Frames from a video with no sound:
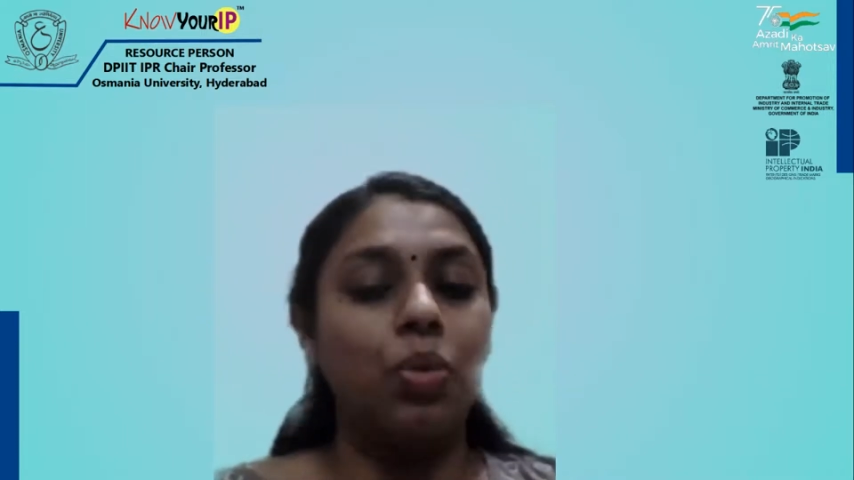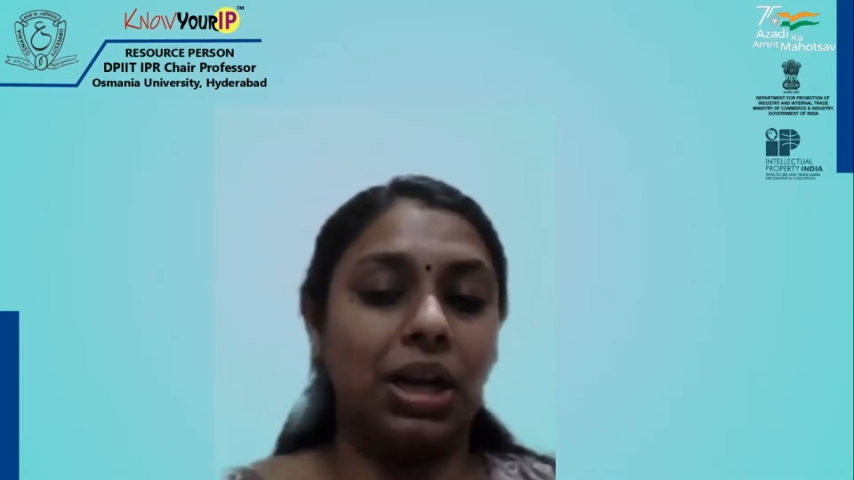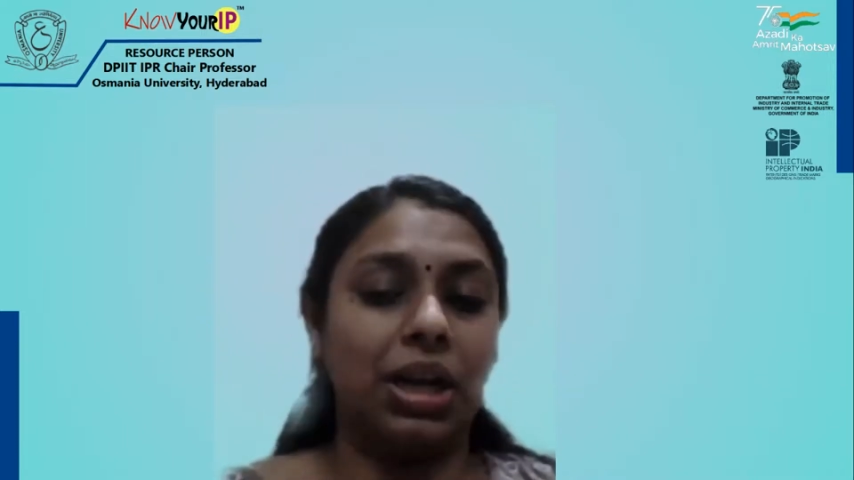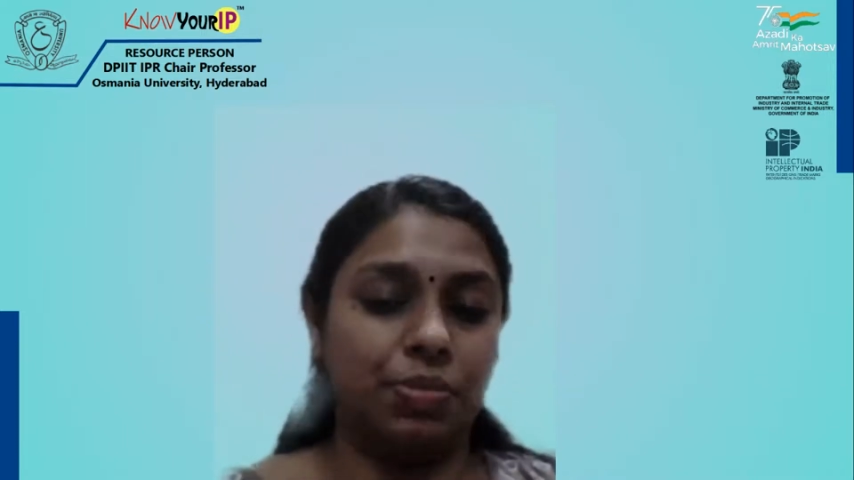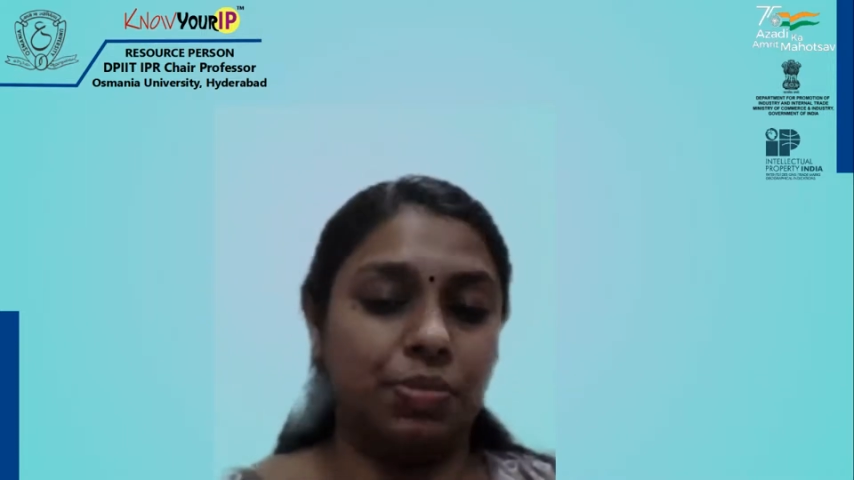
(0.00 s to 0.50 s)
You are
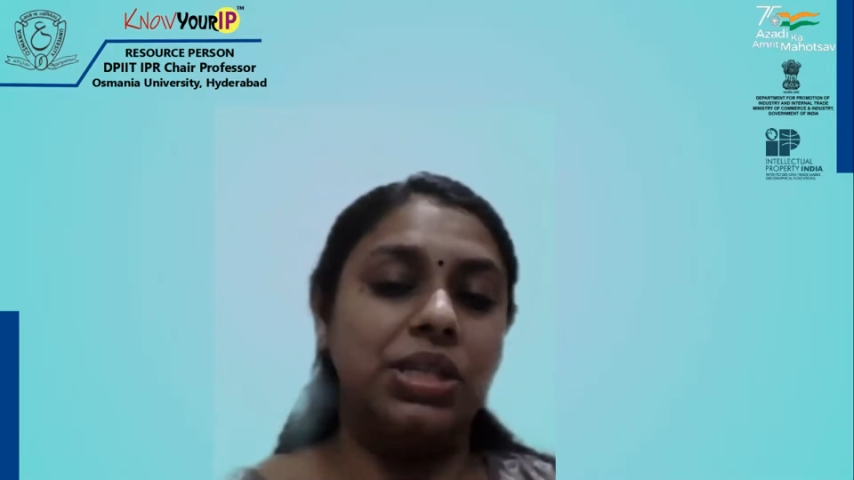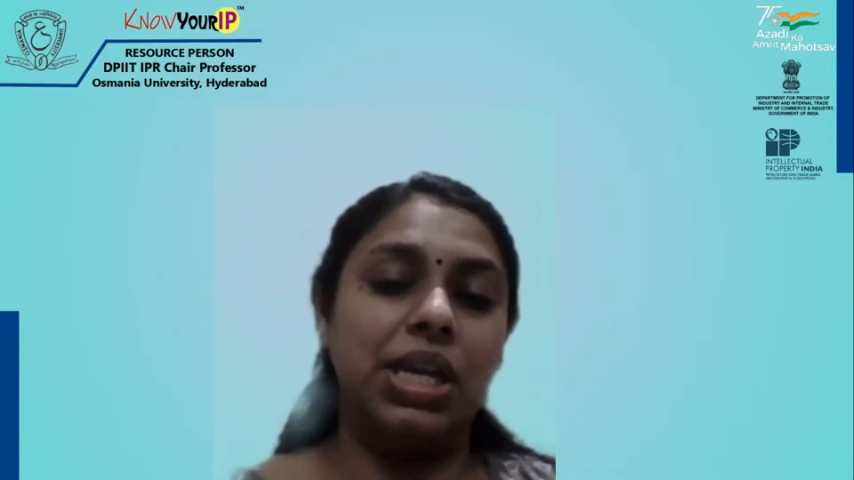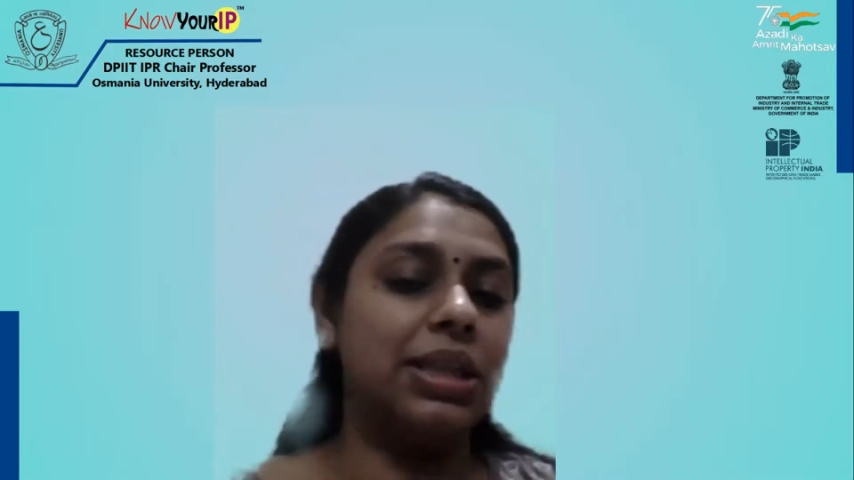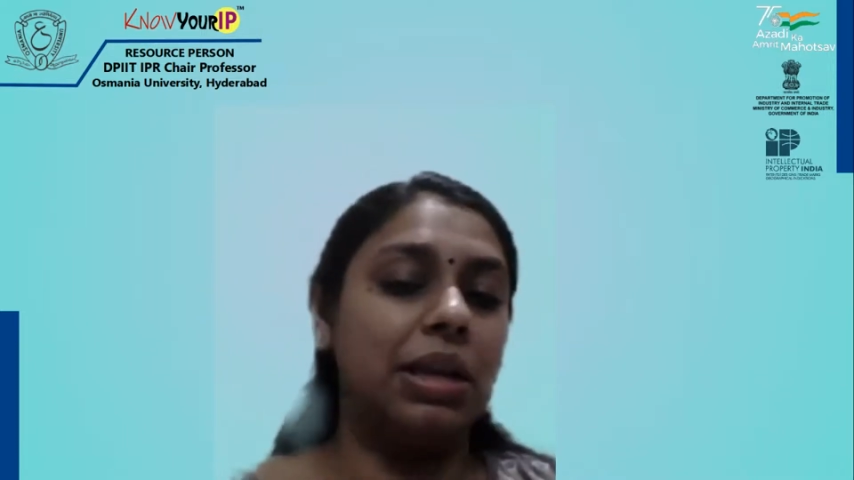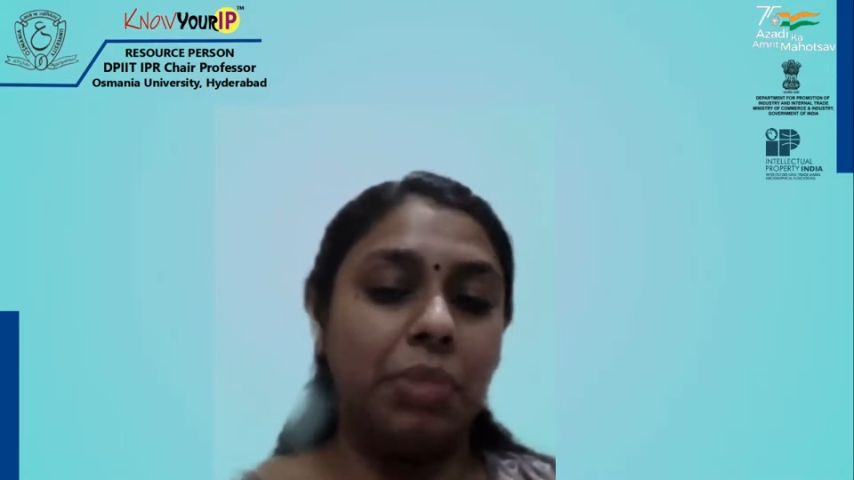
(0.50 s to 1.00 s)
saying that
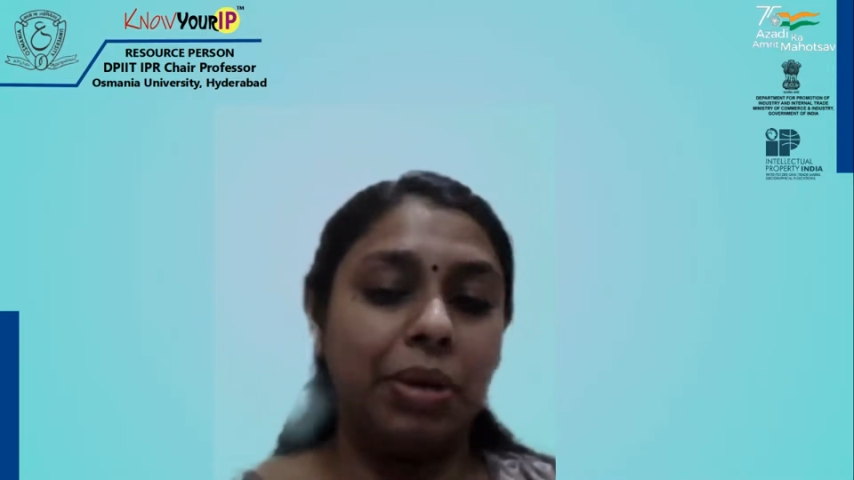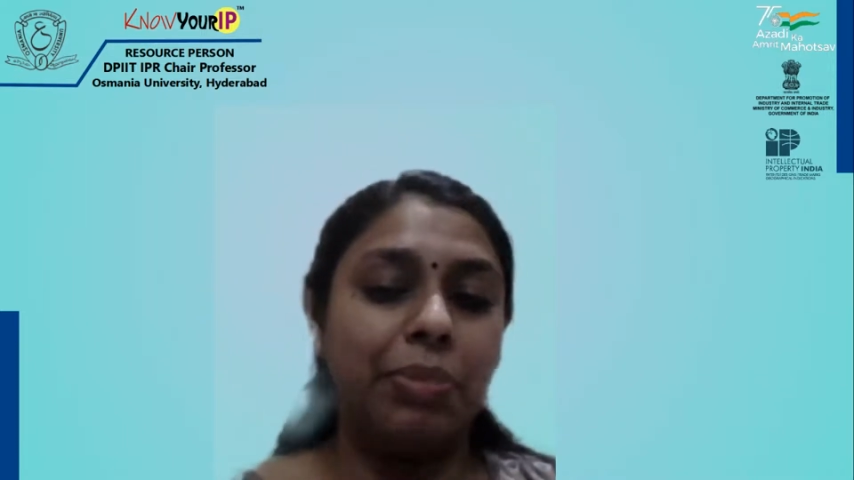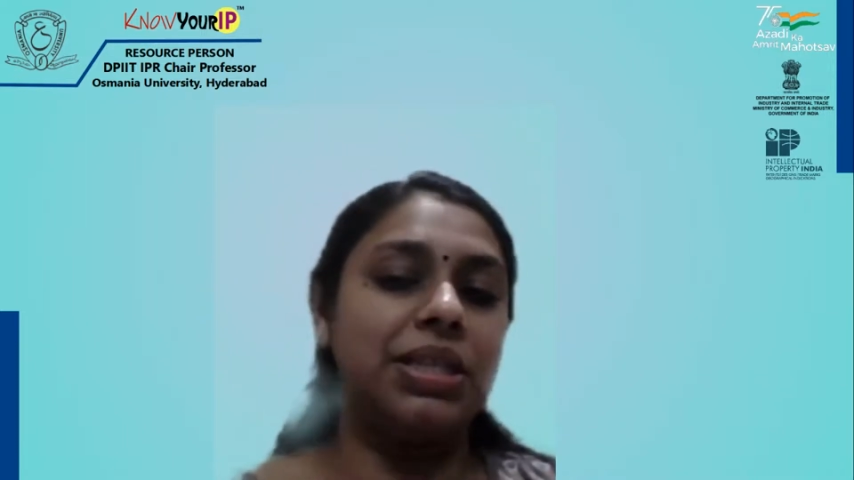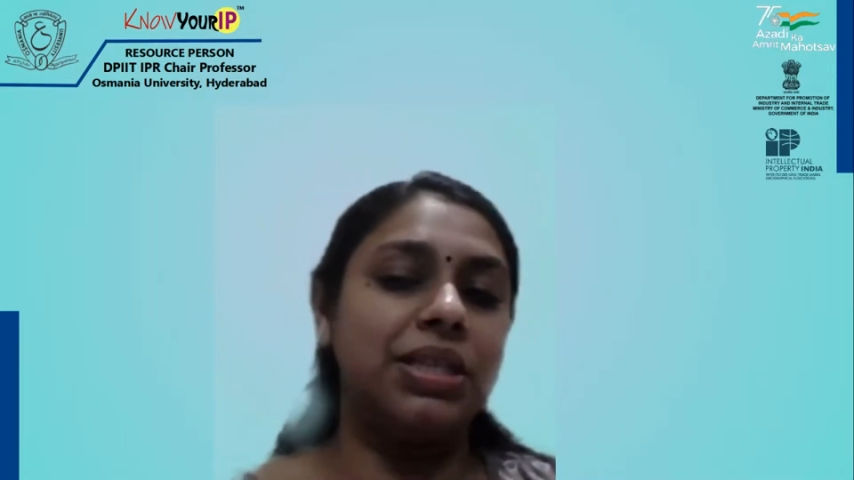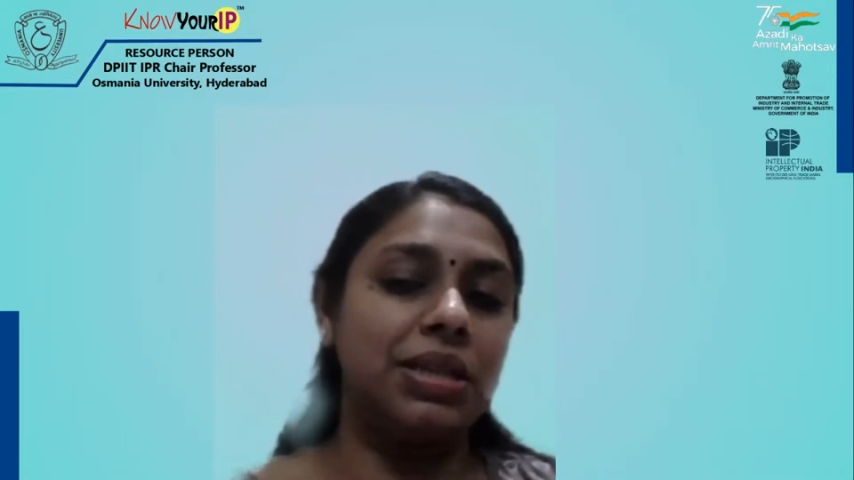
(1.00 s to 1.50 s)
my patent
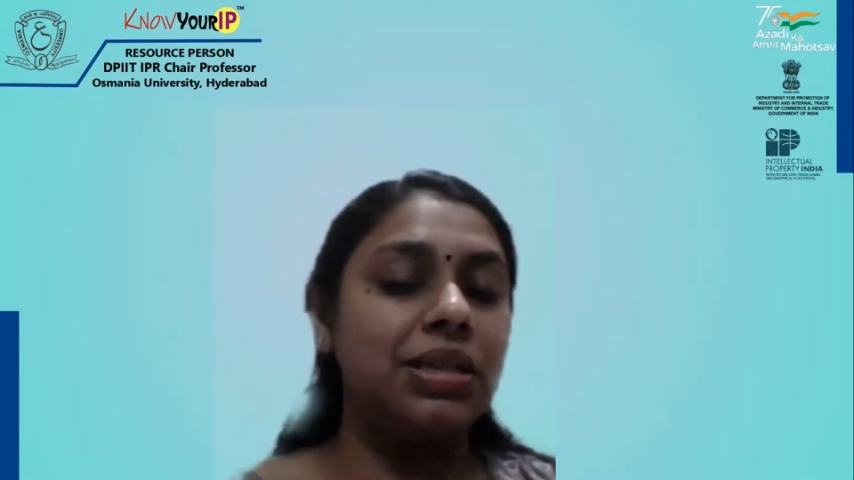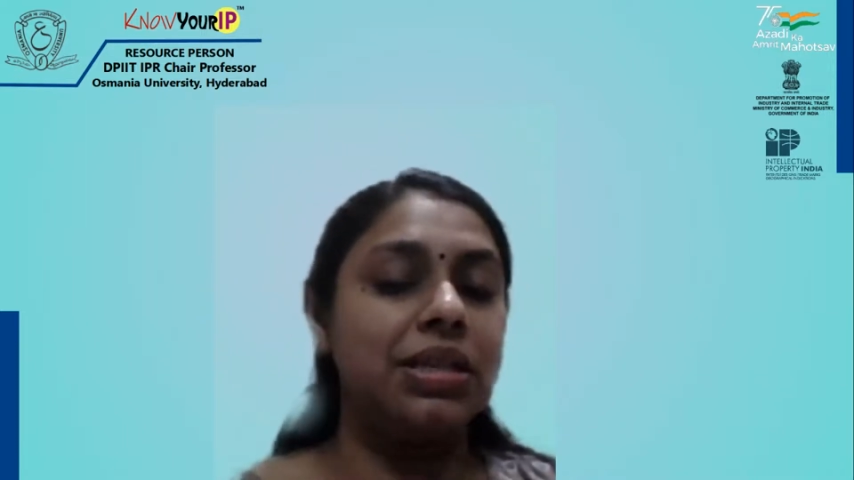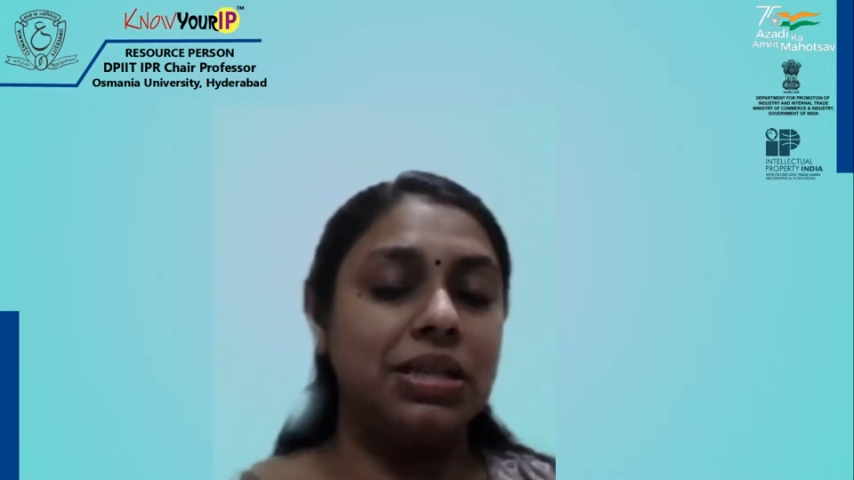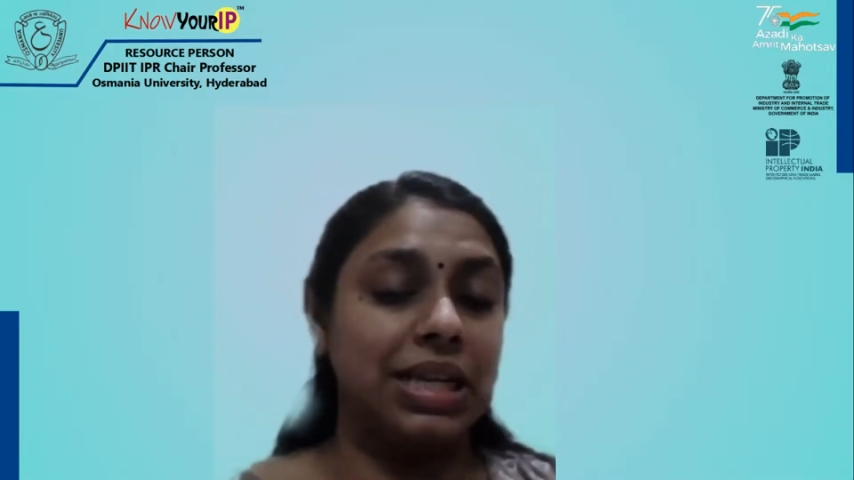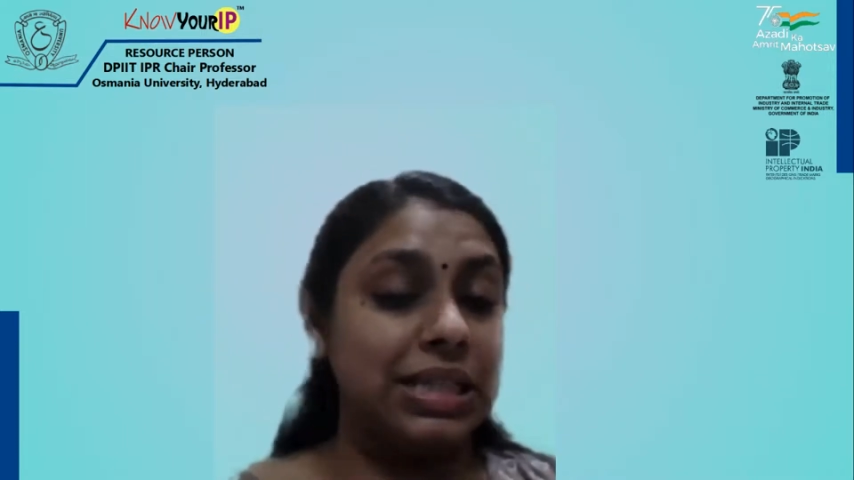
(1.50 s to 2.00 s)
is
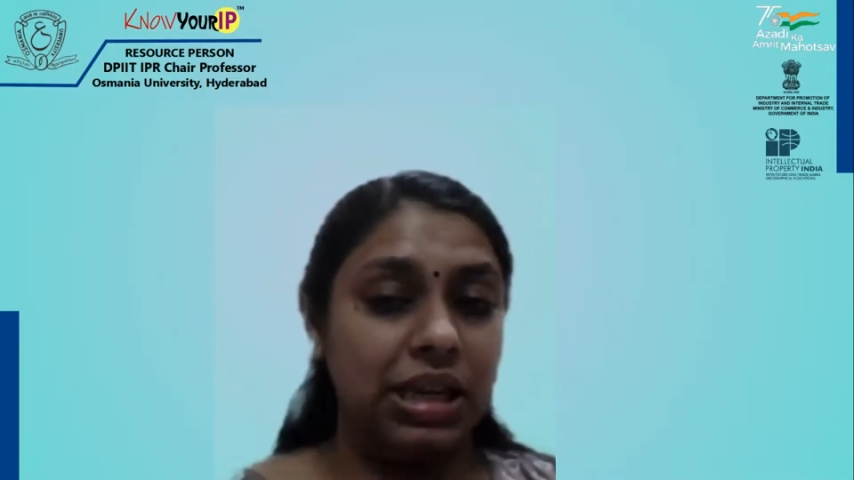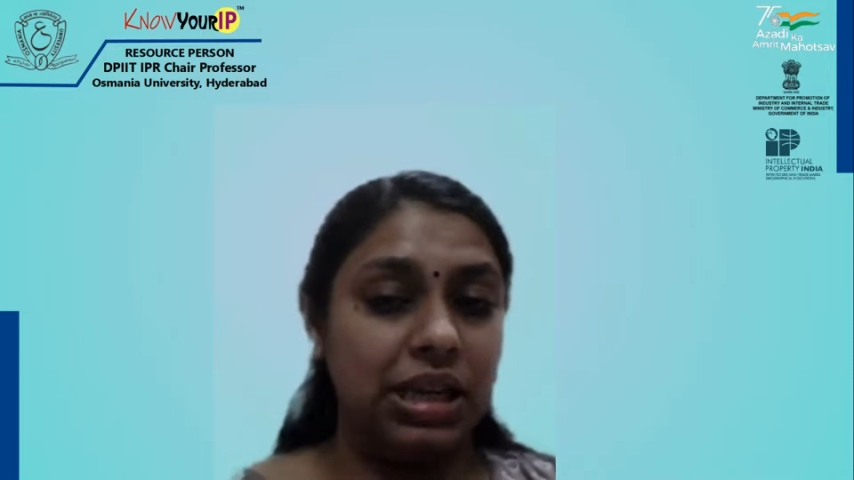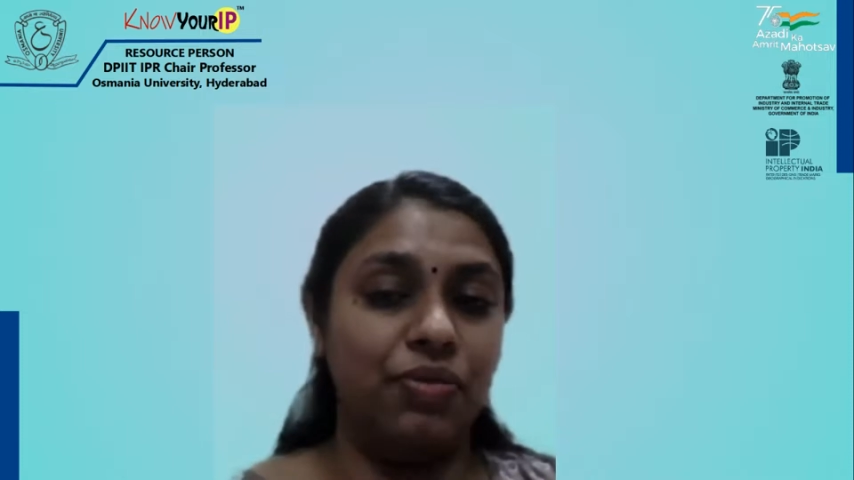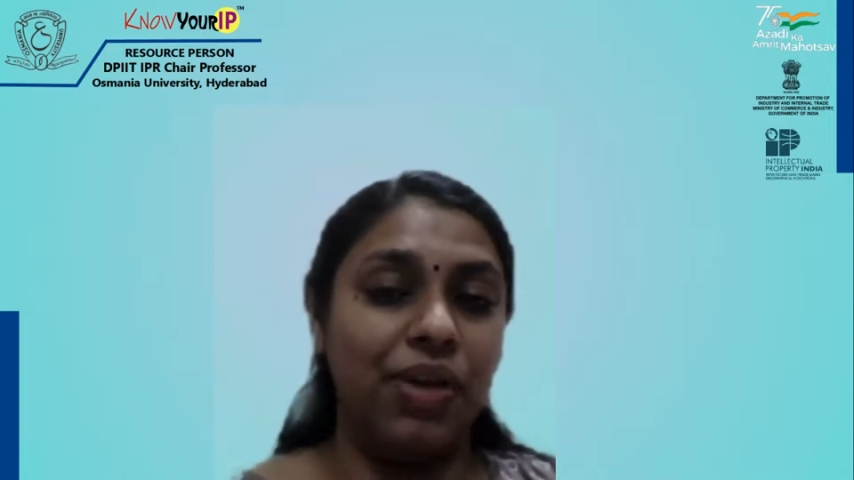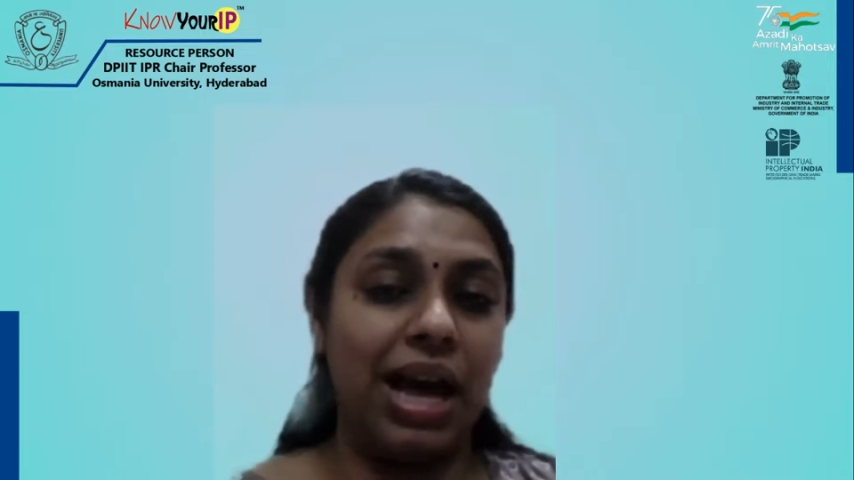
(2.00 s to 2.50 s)
invalid.